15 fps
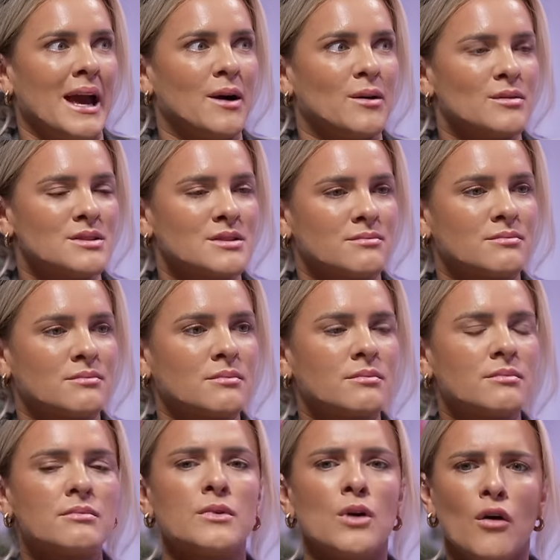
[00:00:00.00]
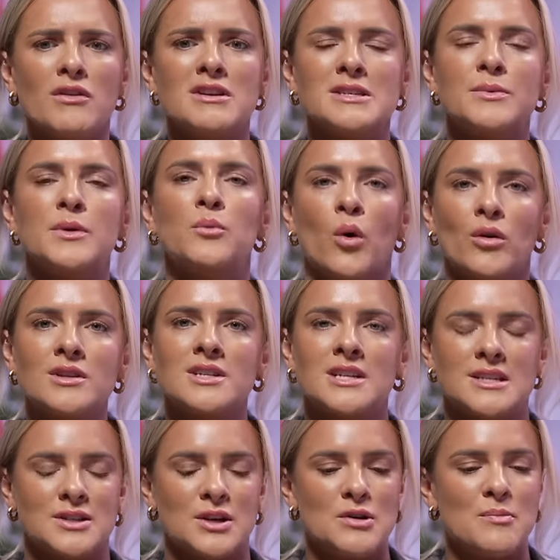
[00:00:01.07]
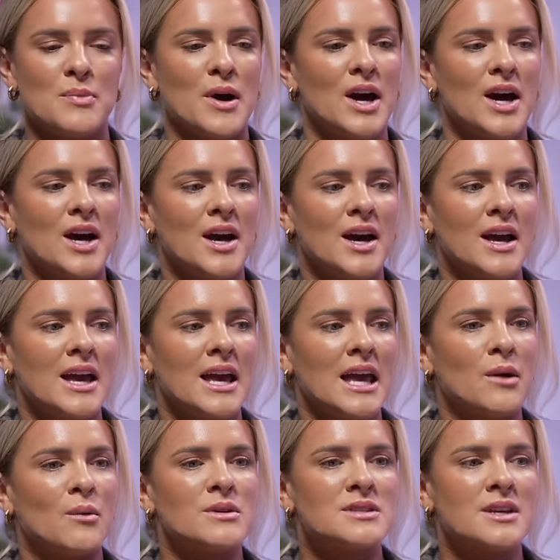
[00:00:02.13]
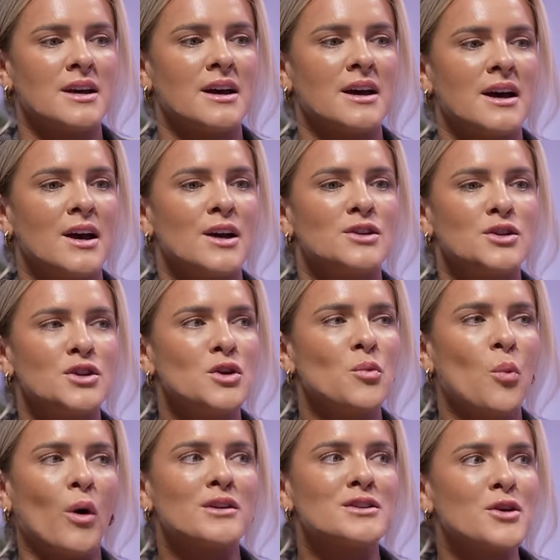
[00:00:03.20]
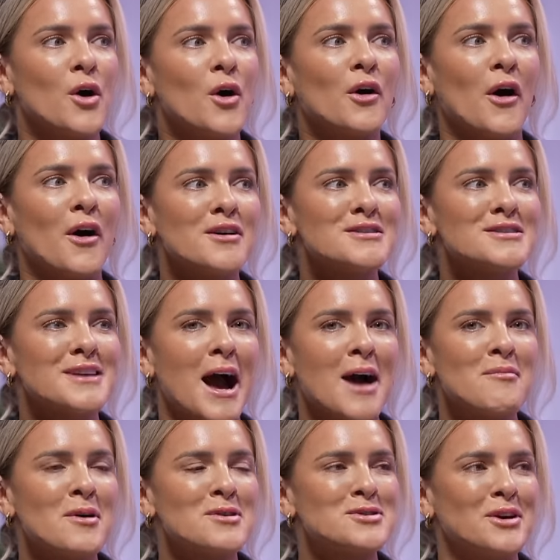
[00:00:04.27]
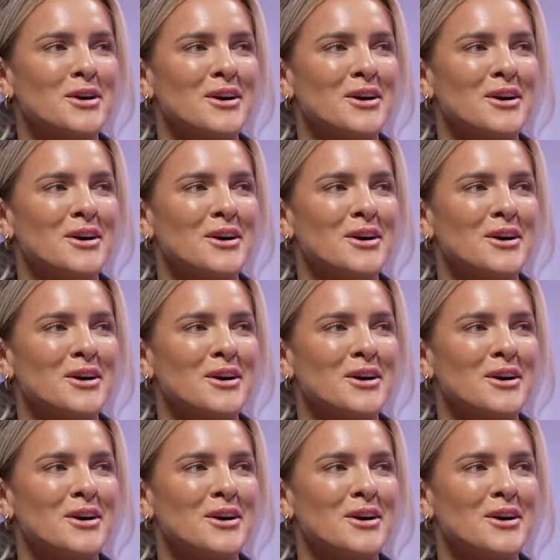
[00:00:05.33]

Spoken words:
else. Obviously, we wanted to, but it was a, do you want to hug us? I'm not sure.